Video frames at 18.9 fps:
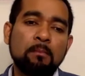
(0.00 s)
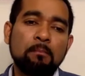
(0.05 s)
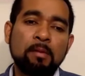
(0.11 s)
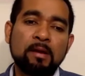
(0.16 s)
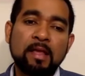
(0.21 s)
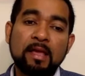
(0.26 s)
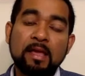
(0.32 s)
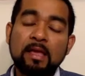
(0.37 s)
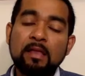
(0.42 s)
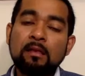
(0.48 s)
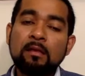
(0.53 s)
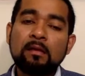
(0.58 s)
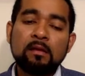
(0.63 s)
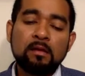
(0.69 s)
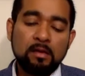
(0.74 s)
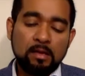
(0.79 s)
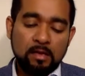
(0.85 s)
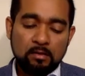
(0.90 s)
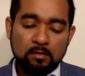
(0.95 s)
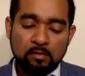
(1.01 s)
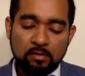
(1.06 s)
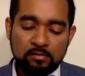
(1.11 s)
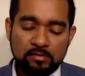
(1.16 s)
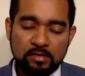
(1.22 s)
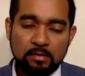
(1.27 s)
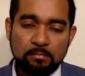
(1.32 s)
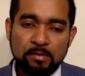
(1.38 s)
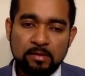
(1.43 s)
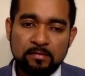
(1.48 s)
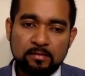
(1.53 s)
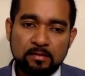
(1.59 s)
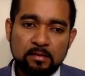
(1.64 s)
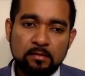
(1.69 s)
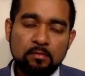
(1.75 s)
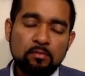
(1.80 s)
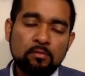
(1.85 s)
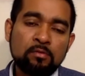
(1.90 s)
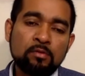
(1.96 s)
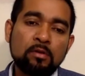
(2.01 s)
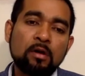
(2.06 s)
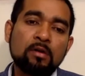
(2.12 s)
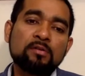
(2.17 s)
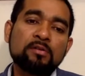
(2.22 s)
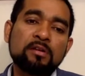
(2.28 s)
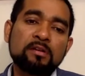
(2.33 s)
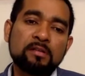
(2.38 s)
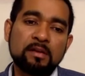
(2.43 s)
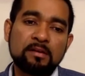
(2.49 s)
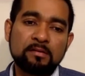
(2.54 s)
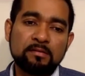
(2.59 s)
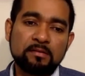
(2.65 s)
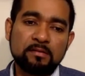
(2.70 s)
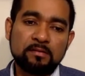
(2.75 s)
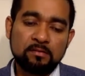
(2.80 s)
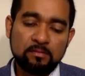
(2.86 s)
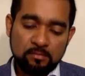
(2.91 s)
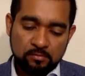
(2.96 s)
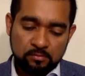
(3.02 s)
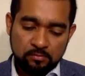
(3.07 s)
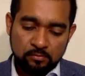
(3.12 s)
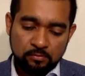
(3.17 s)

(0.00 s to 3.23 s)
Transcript: But again, in holistic medicine, we do not treat the disease.